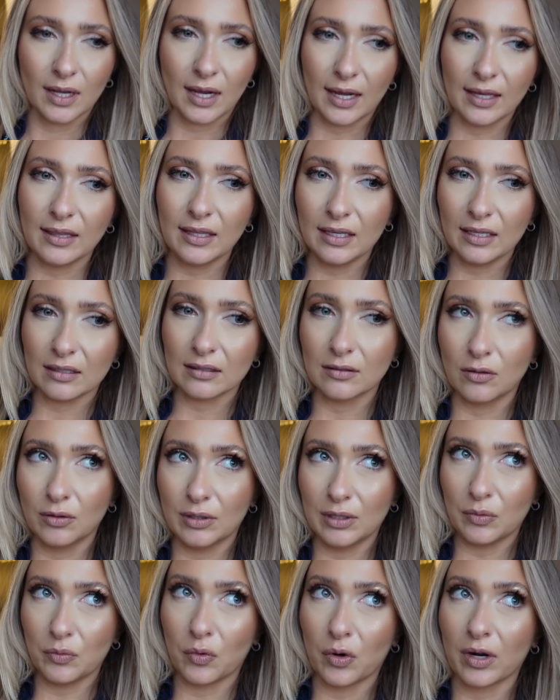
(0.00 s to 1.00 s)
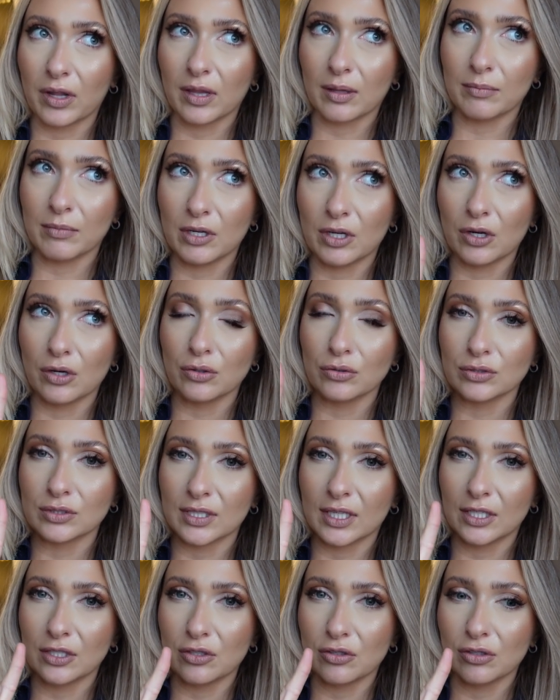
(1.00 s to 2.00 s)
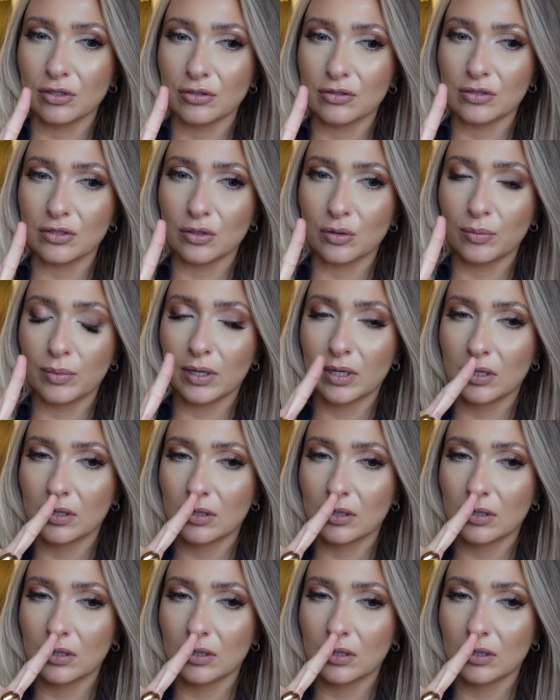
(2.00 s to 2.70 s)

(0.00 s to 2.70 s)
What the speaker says: I think only one of them knows that I do YouTube.